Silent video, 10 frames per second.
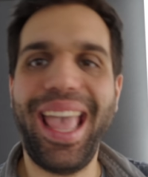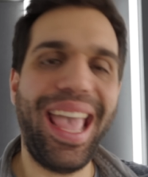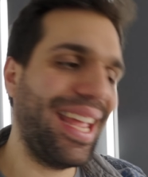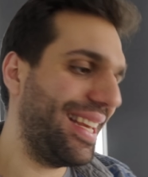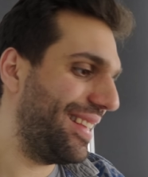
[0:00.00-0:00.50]

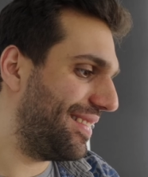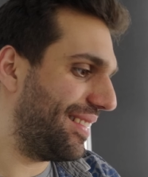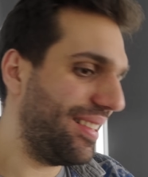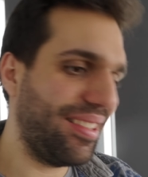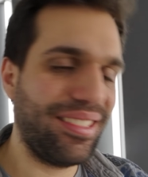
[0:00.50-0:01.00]
Andy
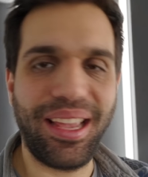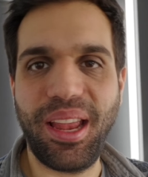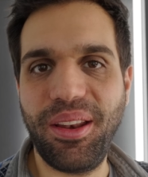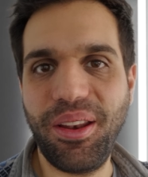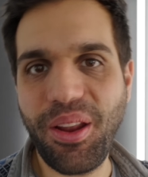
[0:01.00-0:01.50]
still
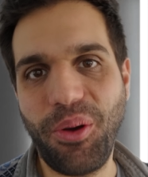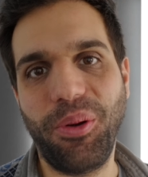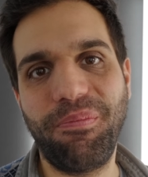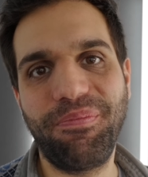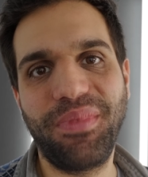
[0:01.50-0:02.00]
said
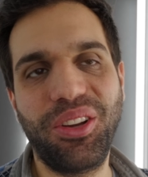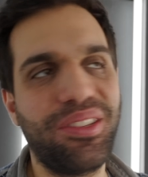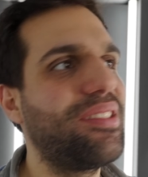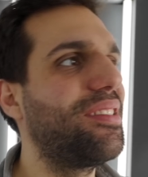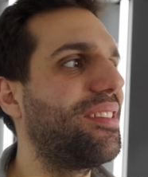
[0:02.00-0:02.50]
no,
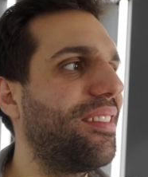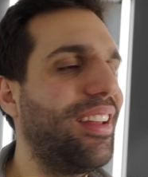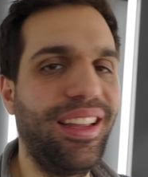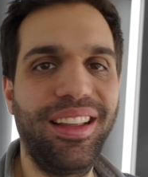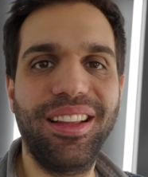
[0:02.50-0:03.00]
because
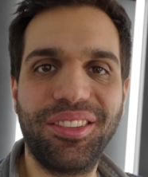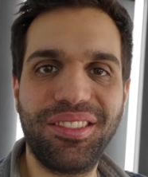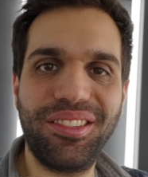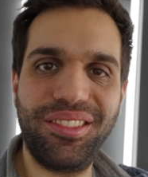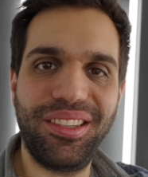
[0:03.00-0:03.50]

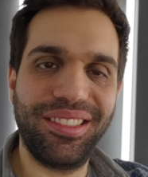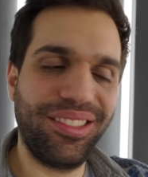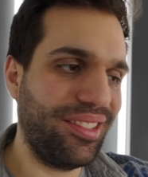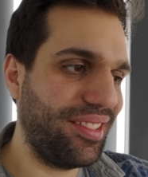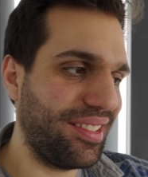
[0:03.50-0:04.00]
because there,
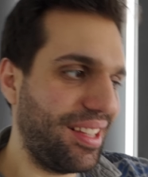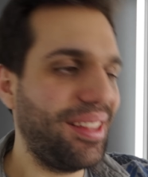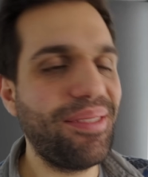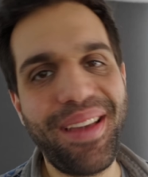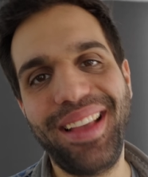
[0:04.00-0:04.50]
there's
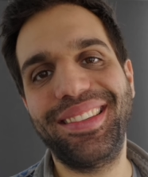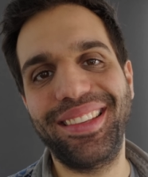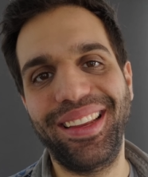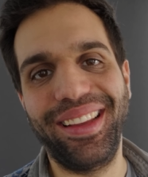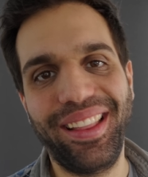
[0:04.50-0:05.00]
still a mess
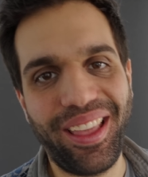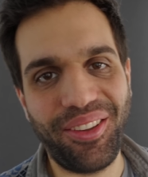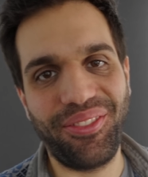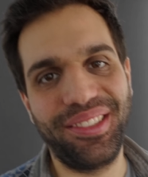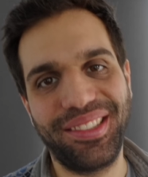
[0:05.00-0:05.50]
that I
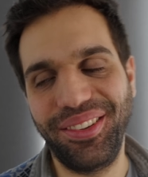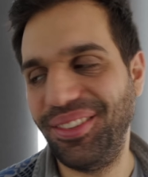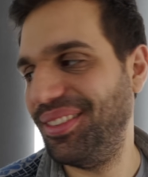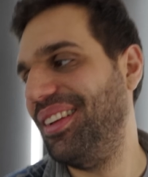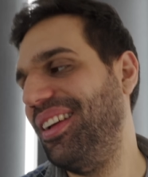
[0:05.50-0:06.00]
left.
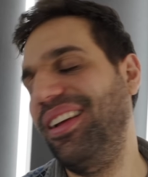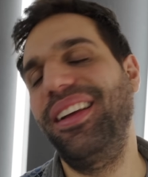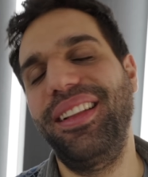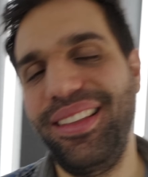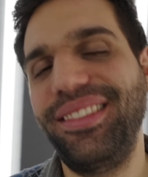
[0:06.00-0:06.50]
So
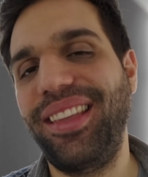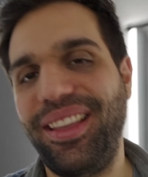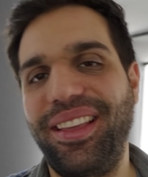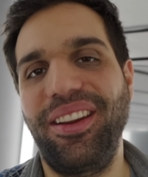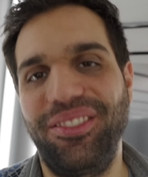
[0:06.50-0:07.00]
let's
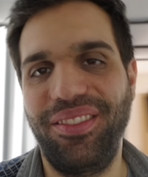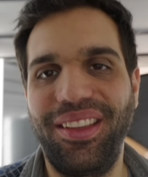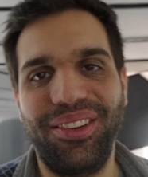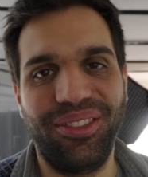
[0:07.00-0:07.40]
take care of that